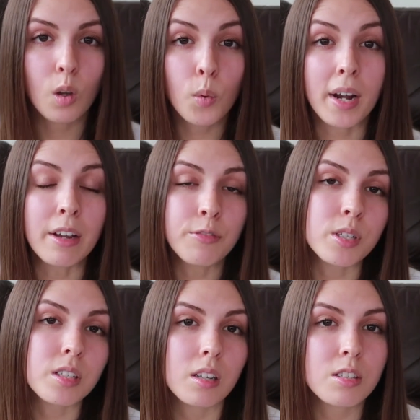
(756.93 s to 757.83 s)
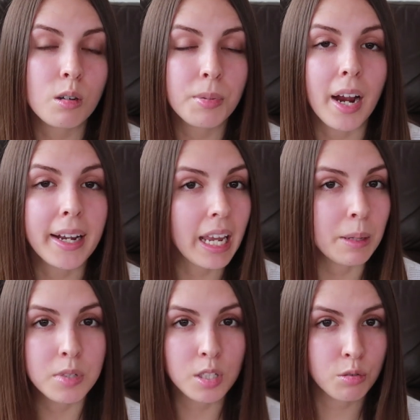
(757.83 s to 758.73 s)
When I first got sober, I
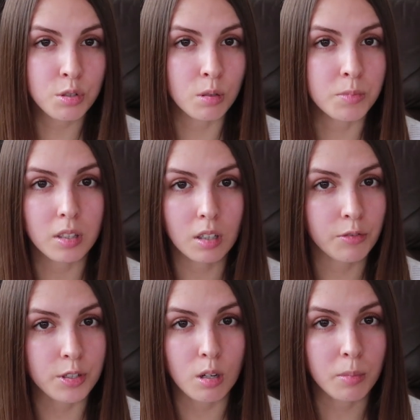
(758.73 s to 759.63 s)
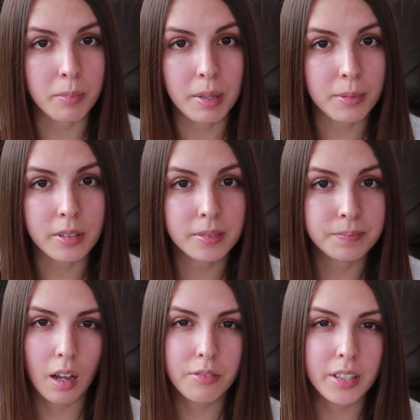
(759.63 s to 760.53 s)
came to YouTube to look for sober people.
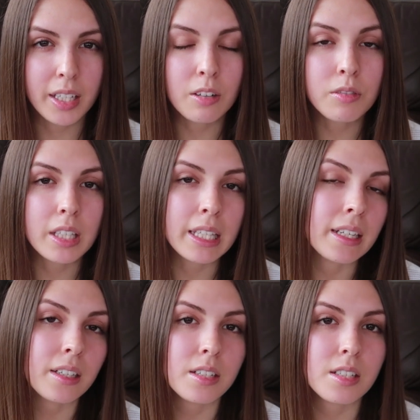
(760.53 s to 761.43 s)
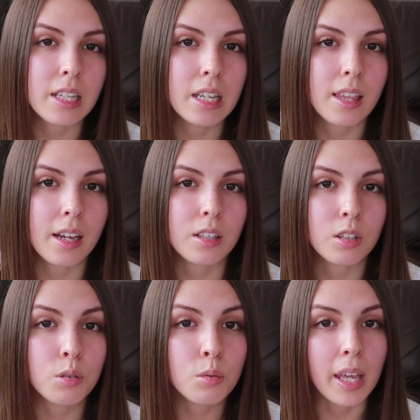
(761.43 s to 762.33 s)
I feel like I really needed to see that
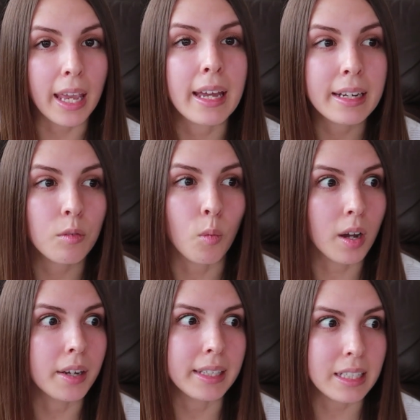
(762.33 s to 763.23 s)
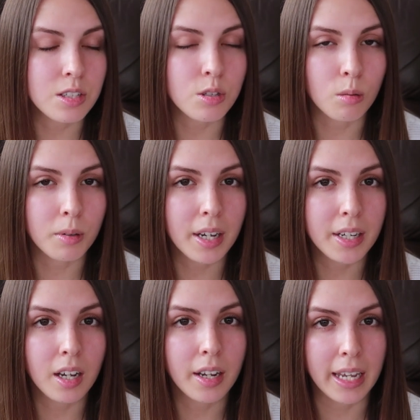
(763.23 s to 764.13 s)
you can, 1, get sober at
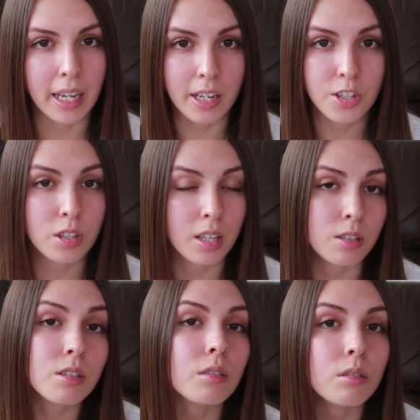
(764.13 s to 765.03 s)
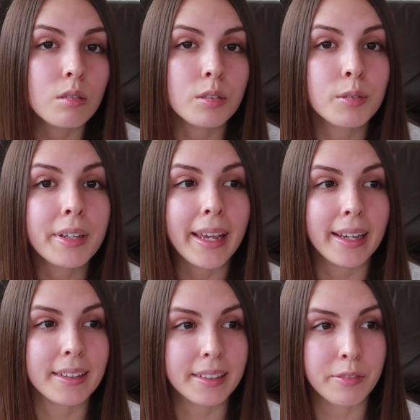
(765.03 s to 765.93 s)
a young age, and that 2, you
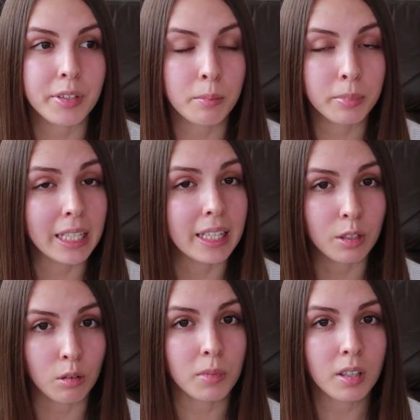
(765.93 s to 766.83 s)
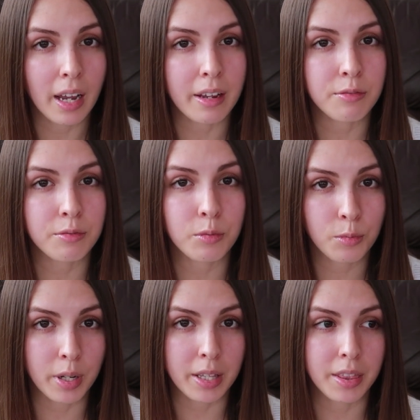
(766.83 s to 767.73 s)
can live a completely normal life
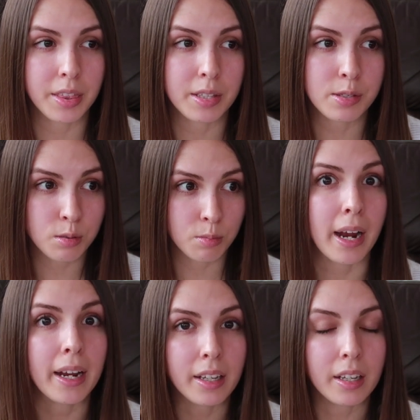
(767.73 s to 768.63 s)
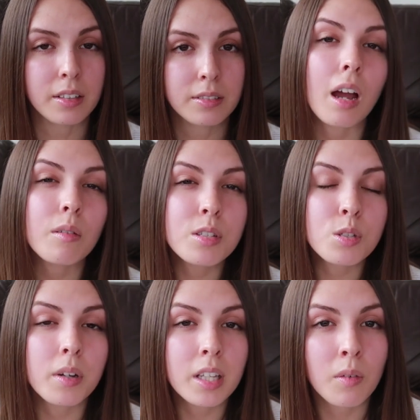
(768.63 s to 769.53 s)
with sobriety. I was
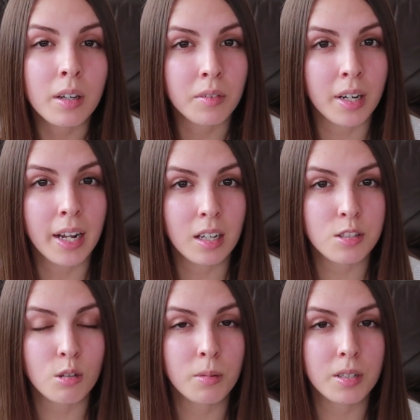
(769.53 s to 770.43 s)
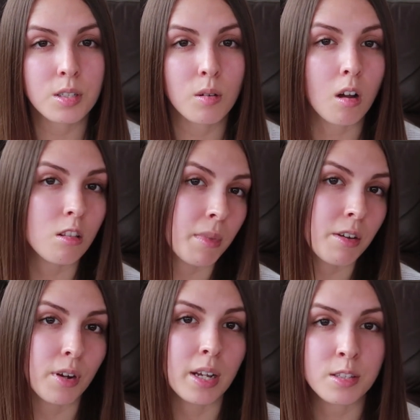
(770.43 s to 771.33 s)
21 when I got sober, so all of
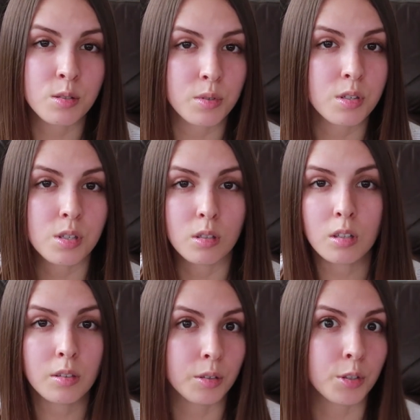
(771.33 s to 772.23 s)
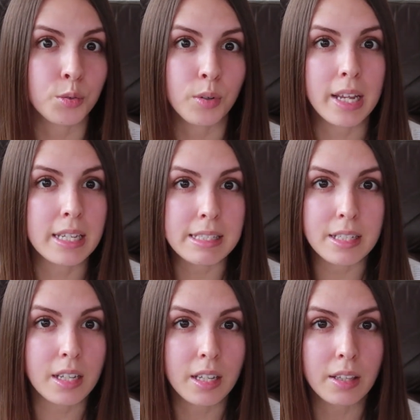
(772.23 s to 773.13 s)
my friends were still in their
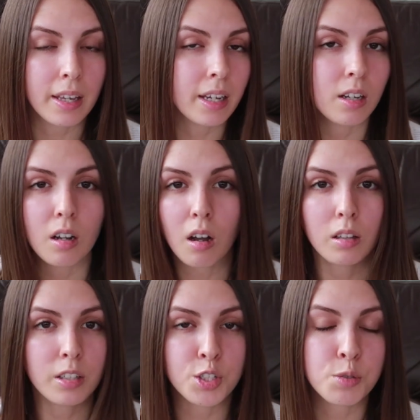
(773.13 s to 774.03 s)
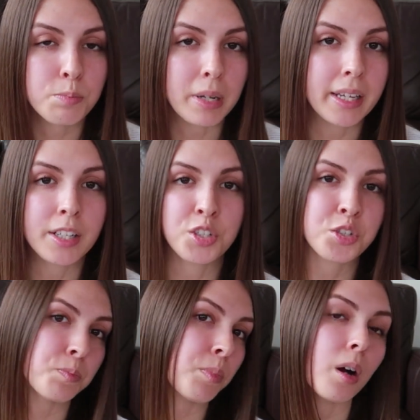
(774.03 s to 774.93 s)
crazy like college
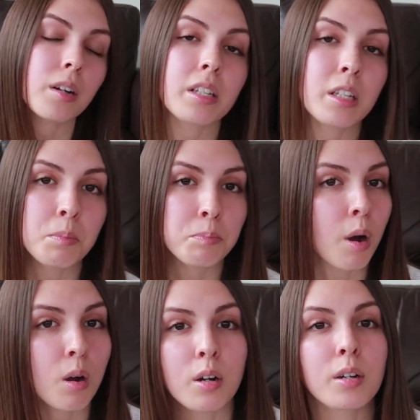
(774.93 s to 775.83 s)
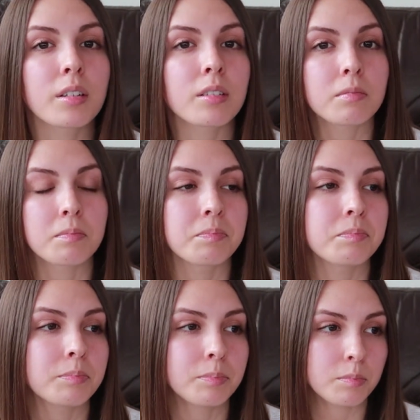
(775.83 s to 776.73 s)
binge party bar
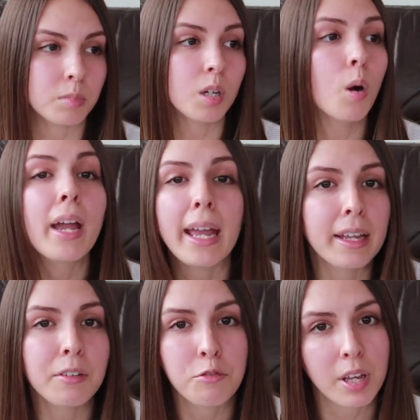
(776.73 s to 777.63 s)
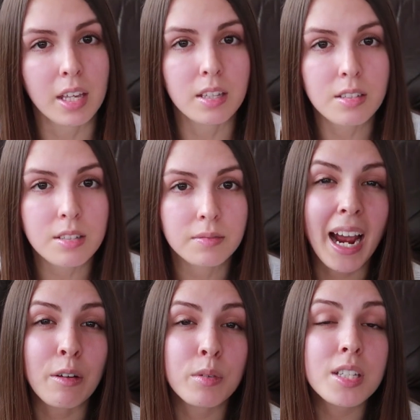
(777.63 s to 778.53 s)
cocaine phase.
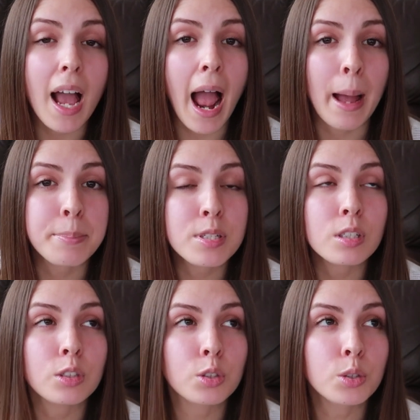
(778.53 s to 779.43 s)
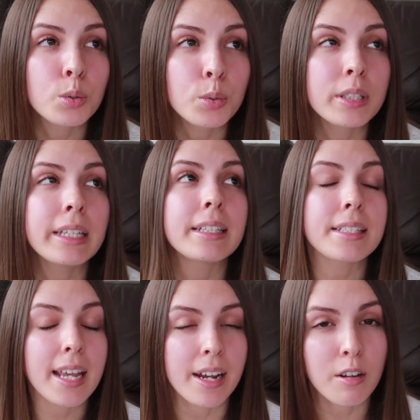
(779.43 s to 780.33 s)
I was absolutely
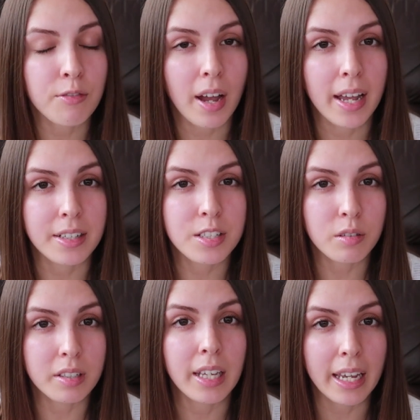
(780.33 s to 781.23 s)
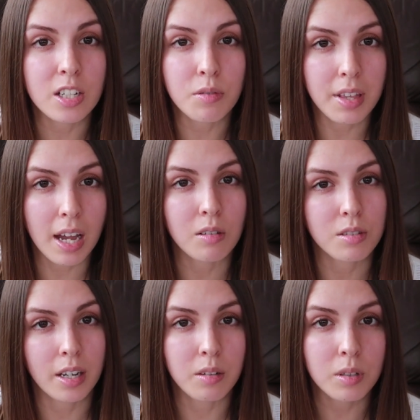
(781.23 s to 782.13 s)
terrified to engage with the
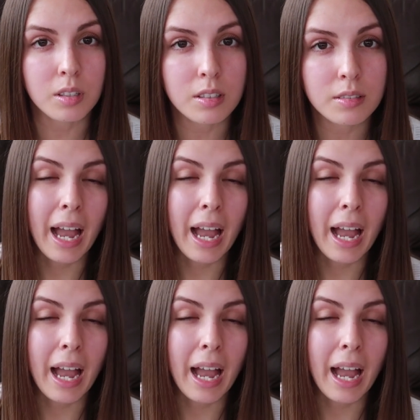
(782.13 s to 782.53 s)
outside world.